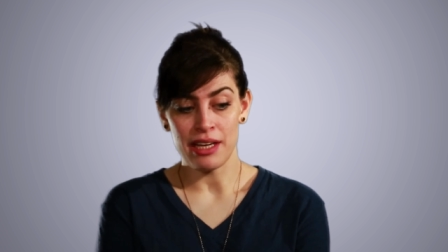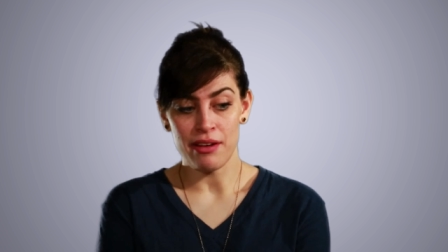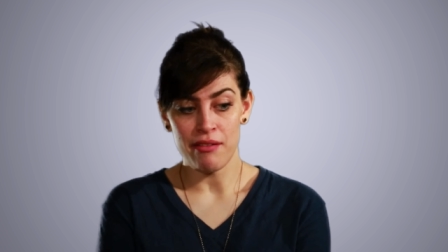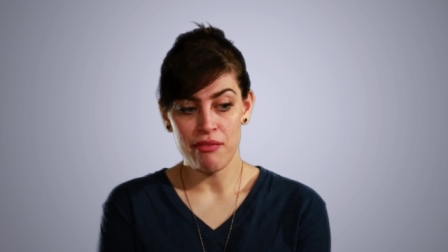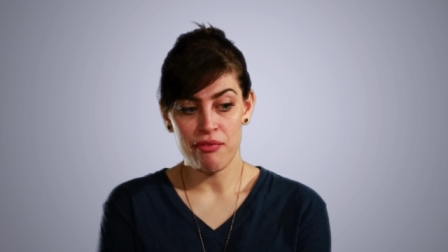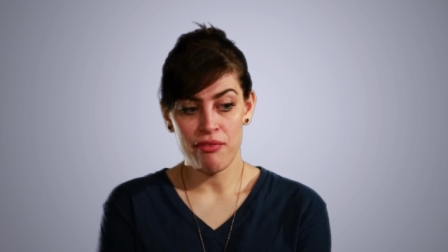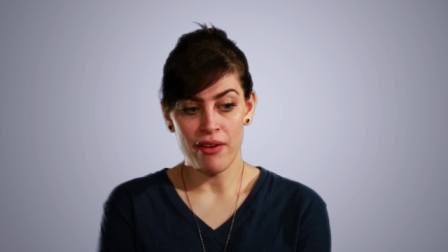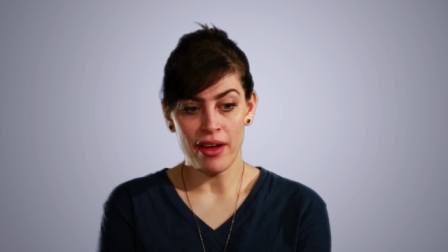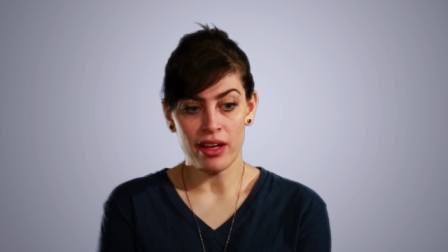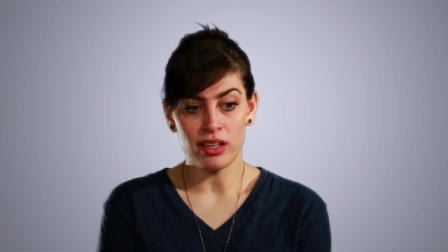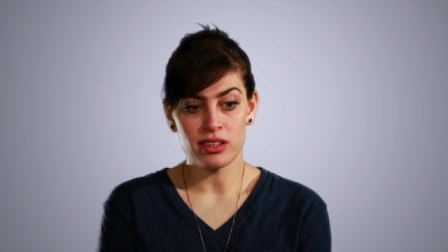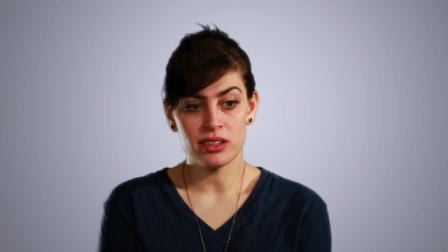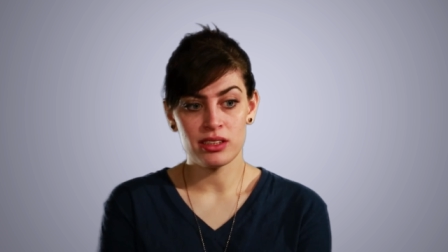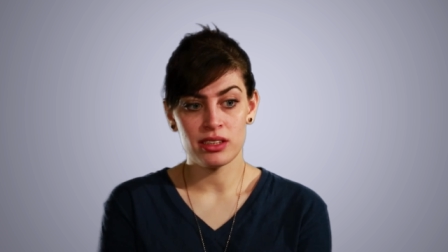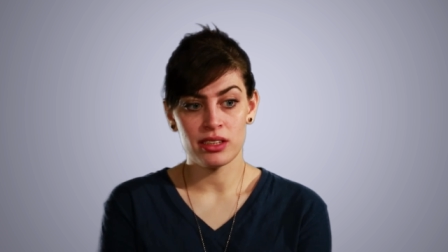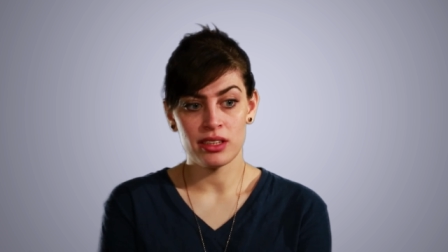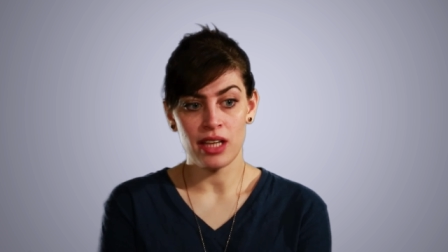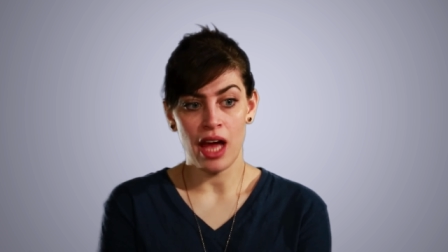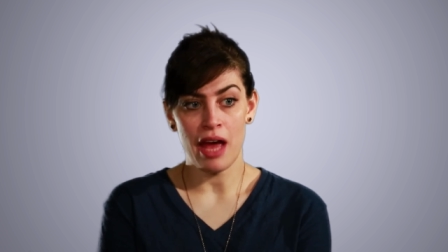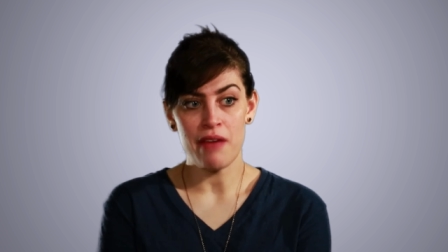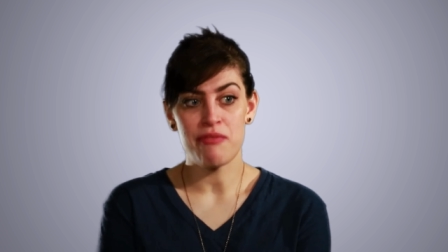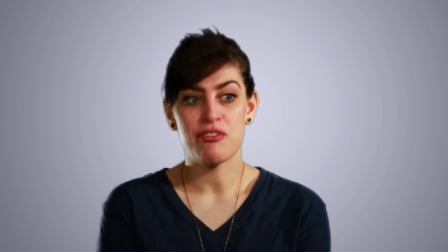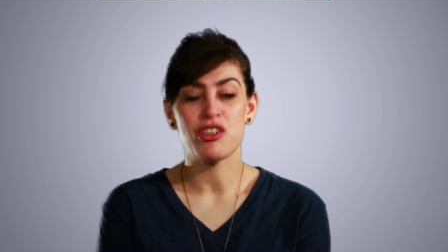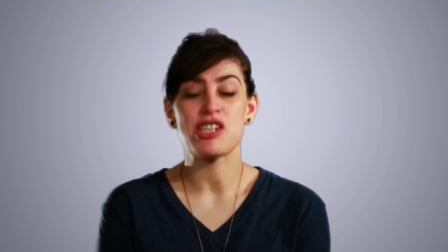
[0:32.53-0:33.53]
it felt
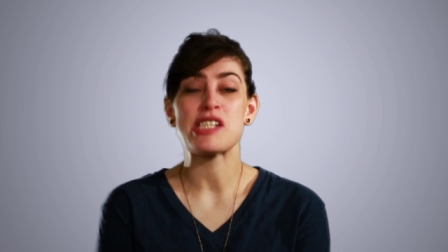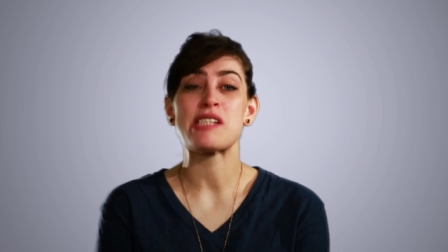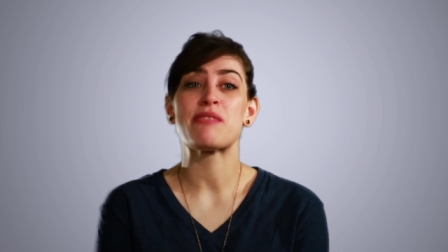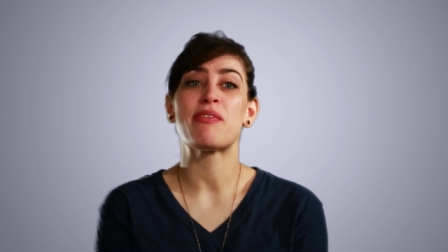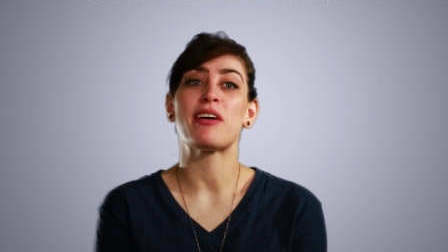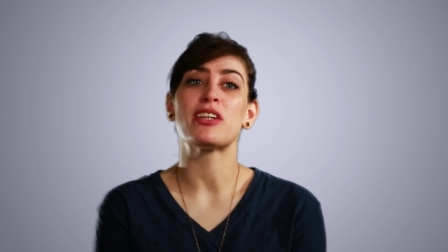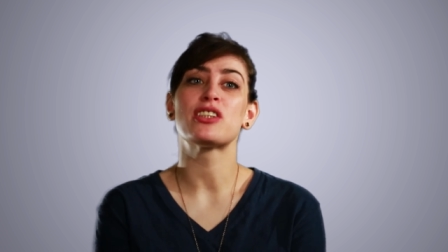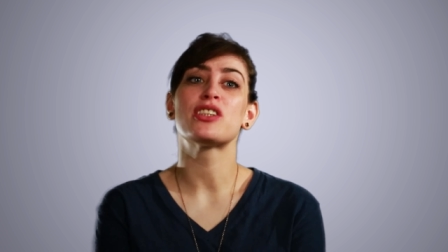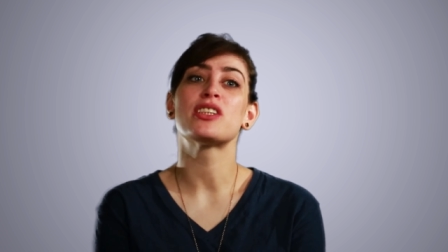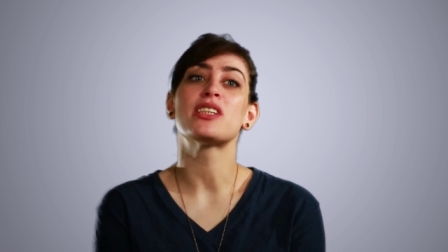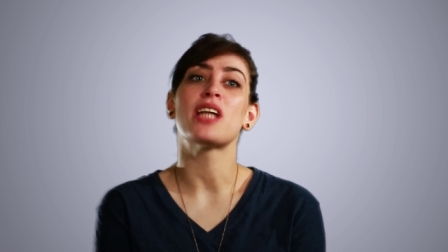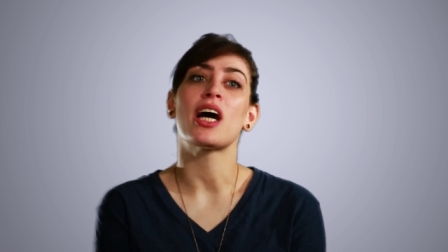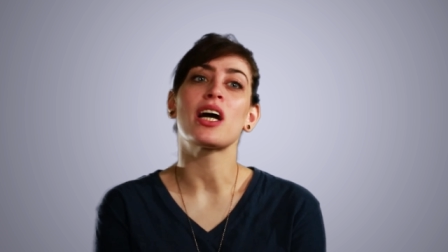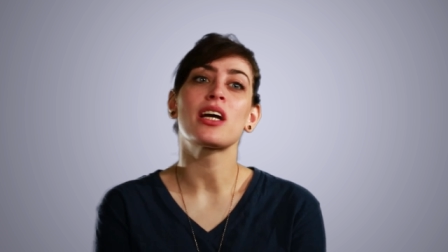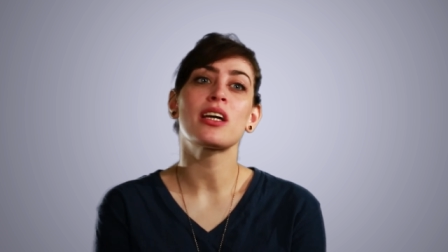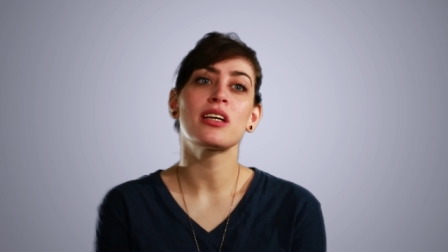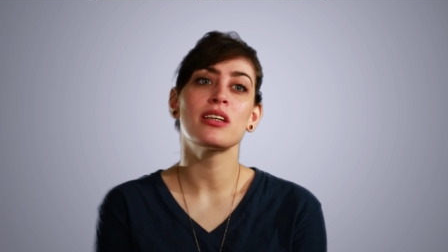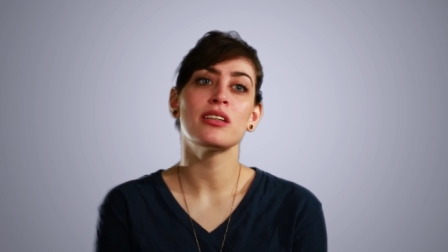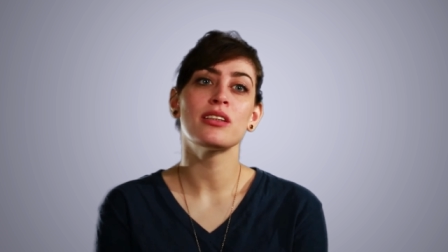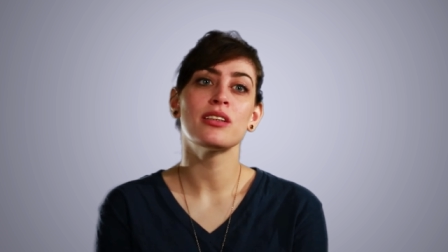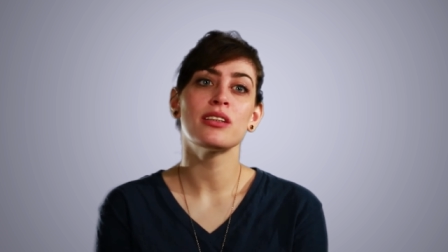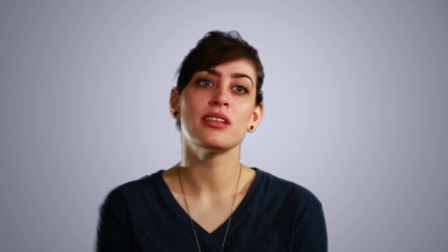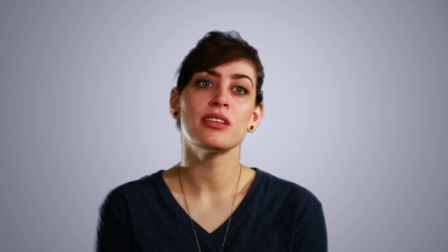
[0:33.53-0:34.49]
I just felt stuck.